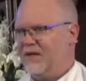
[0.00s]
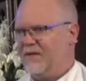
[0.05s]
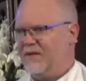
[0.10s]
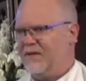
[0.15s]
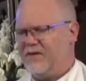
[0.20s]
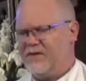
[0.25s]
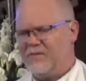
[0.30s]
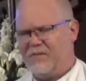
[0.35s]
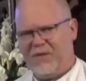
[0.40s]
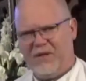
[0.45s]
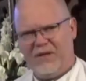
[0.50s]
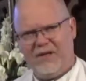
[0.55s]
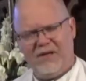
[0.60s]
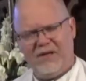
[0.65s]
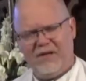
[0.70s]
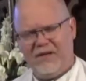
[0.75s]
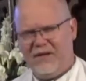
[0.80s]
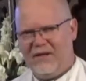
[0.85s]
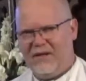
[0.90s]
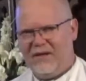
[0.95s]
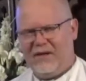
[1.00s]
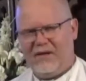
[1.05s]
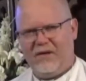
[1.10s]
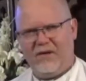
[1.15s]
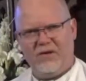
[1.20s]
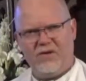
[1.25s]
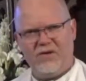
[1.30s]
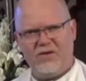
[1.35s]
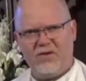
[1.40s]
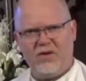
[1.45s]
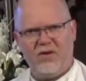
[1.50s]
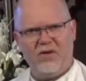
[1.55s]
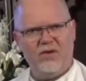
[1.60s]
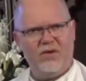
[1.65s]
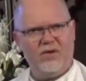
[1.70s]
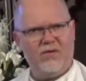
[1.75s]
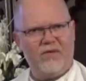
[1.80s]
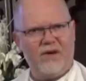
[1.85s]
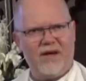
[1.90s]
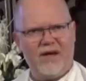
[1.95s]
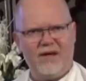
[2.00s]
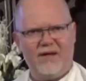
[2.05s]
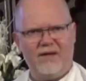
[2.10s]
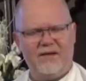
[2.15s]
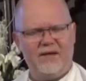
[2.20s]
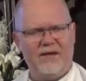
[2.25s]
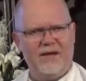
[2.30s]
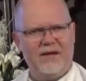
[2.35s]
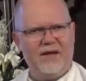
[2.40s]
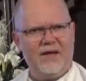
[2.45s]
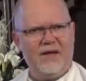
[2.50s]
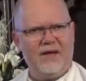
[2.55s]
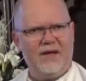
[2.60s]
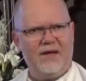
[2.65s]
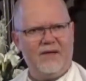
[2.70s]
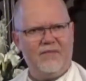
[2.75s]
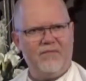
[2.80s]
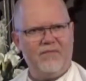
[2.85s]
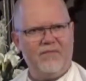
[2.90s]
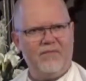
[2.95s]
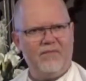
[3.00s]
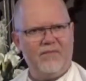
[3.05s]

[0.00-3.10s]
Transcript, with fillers: there's been concern around um,